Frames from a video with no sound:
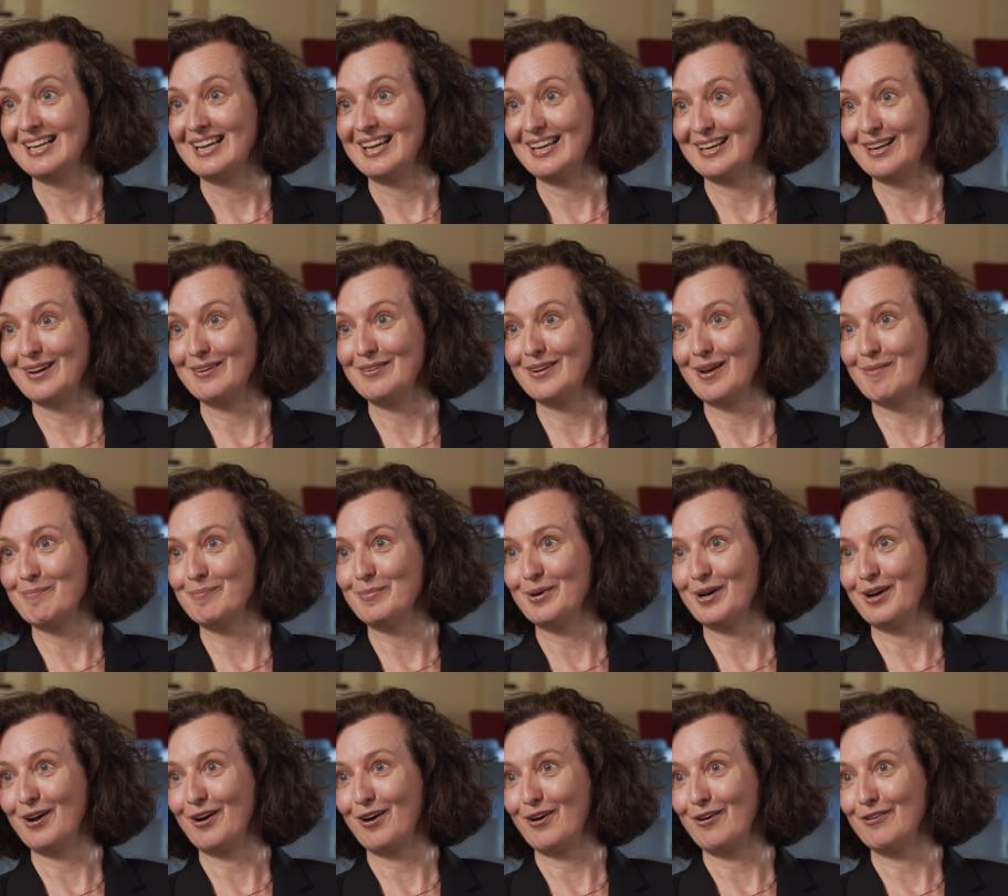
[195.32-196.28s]

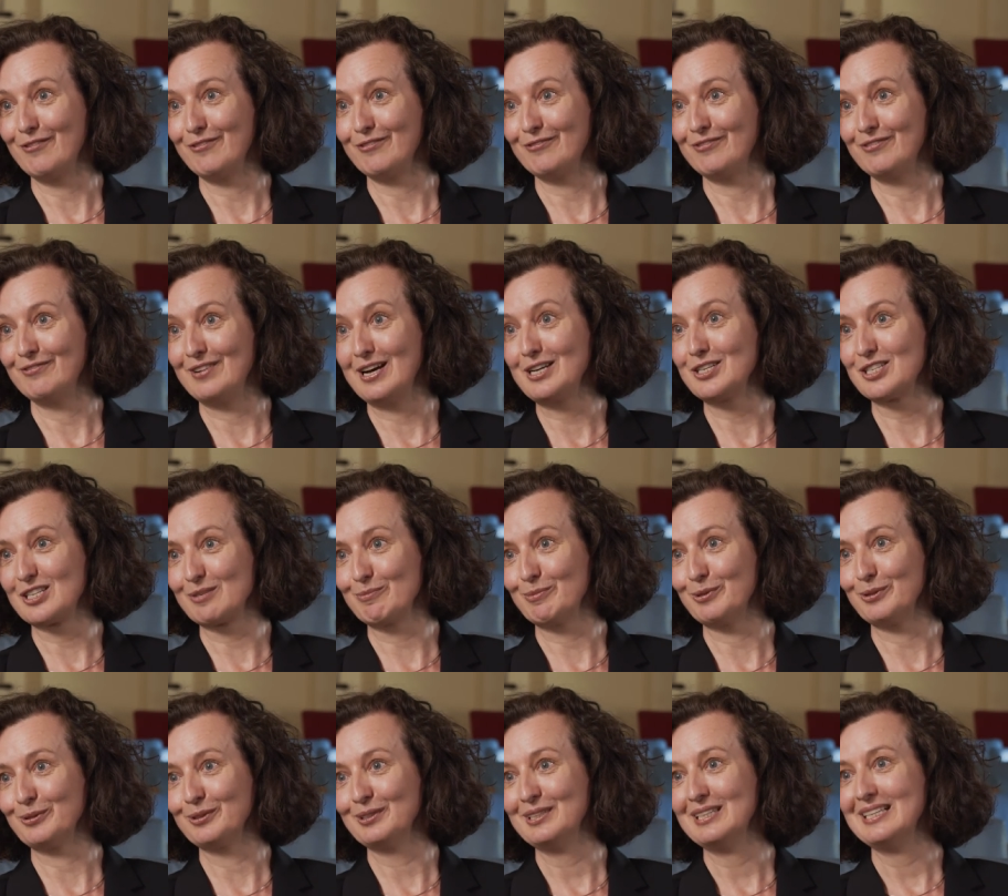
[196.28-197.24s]
number of
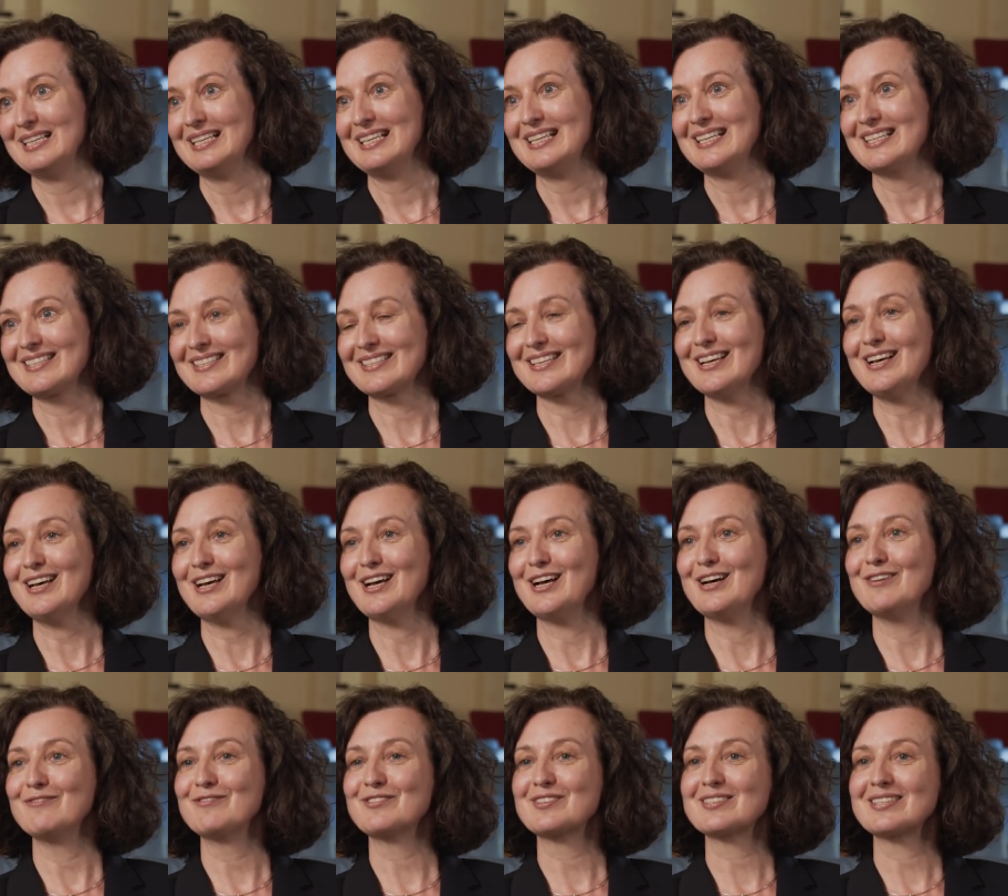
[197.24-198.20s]
vegetable
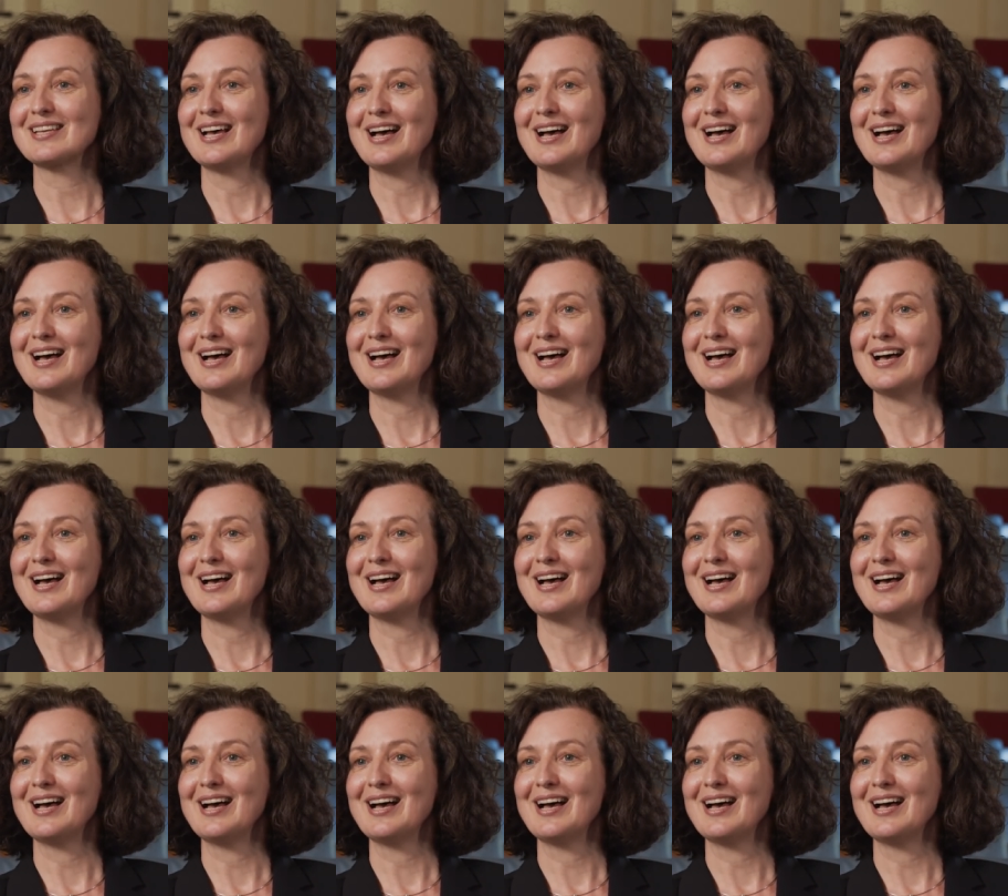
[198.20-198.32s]
serves.